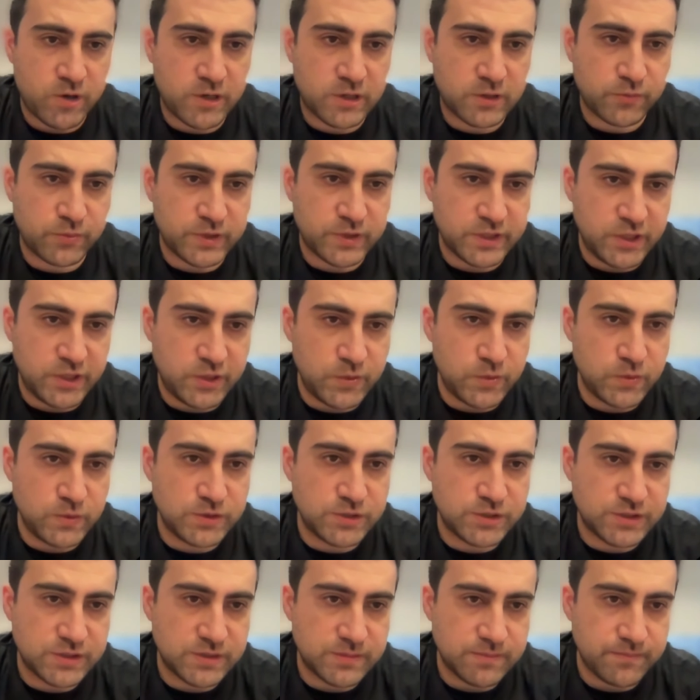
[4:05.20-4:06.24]
will
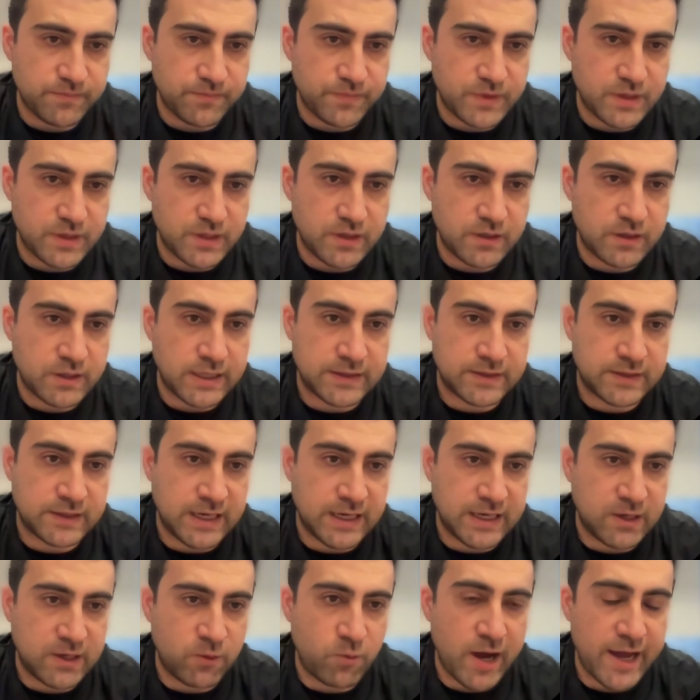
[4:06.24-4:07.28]
use
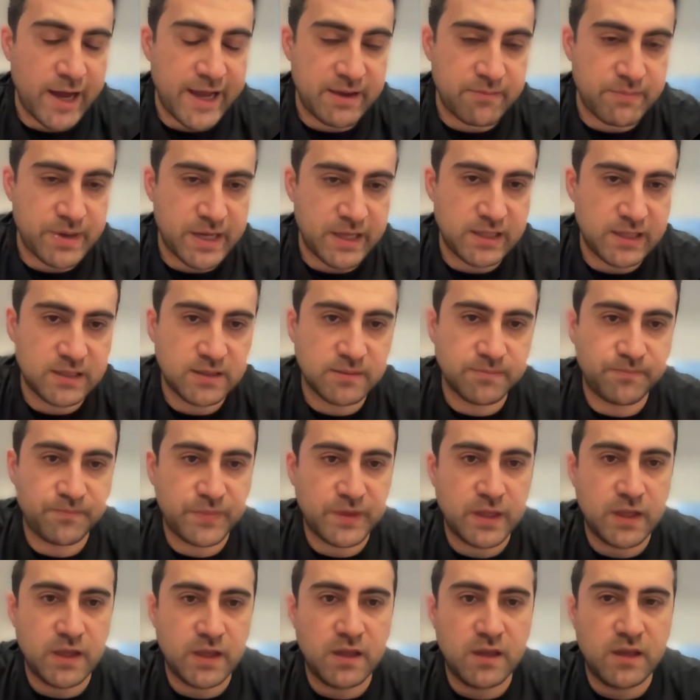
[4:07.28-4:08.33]
Katana YML.
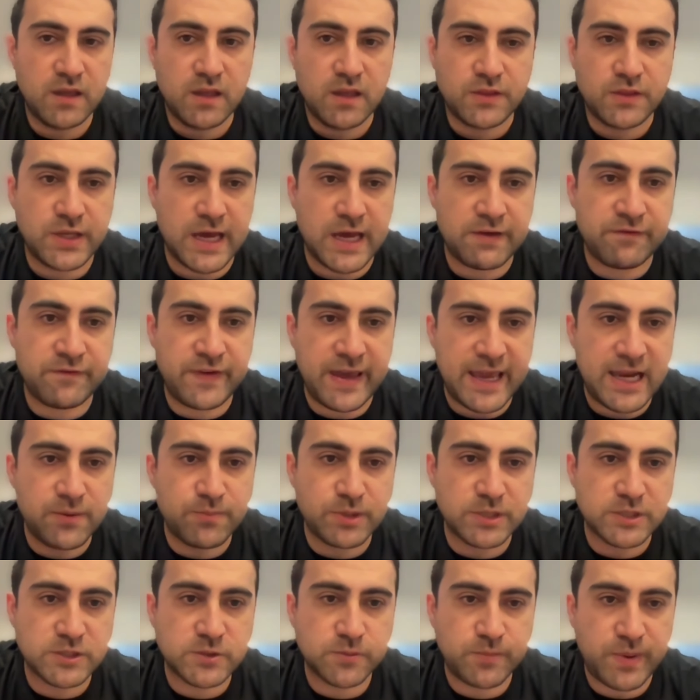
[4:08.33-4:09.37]
The
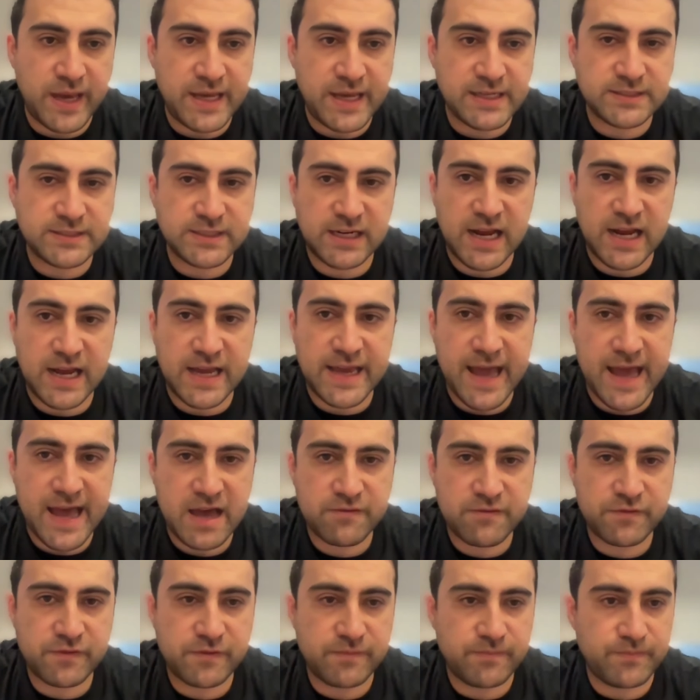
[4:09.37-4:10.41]
available space that I
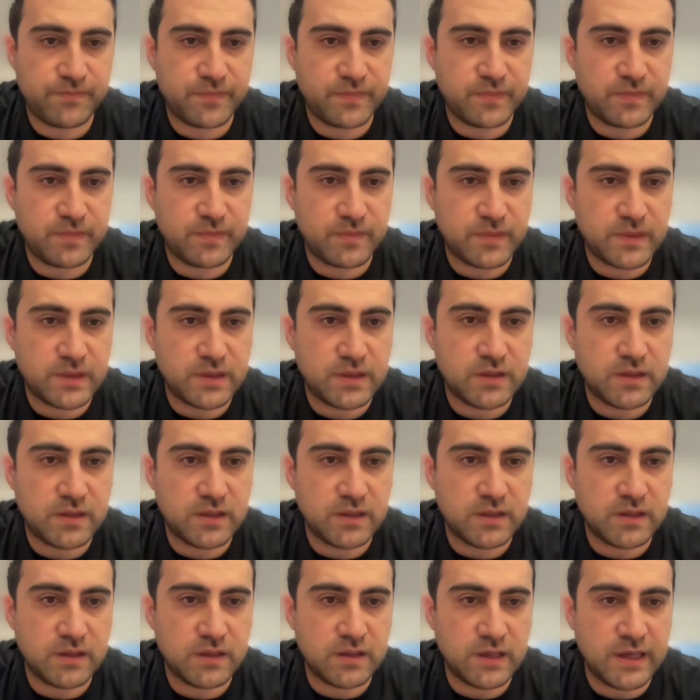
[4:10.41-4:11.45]
have
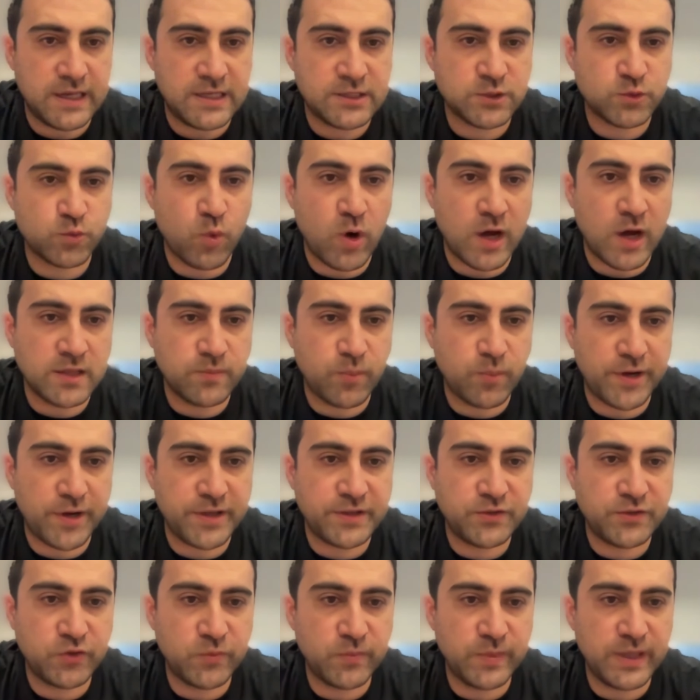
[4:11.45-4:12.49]
is 1.2
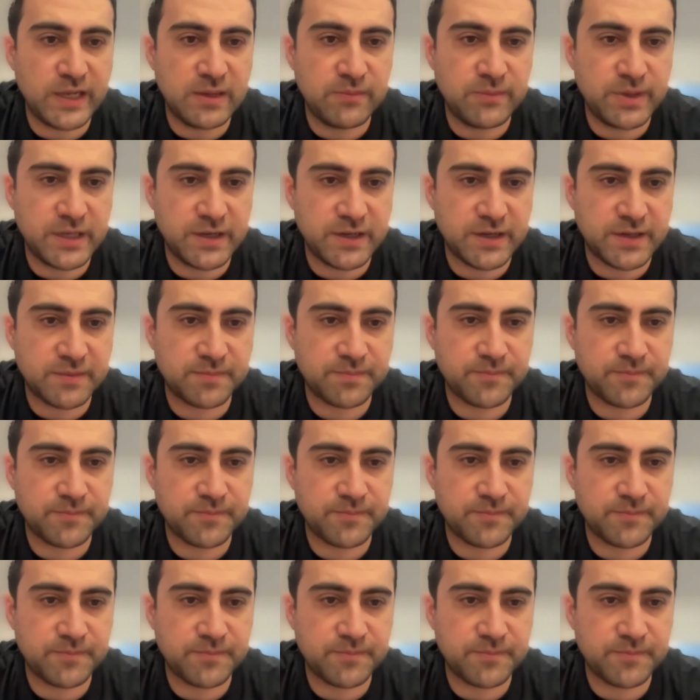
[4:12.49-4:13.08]
millimeter.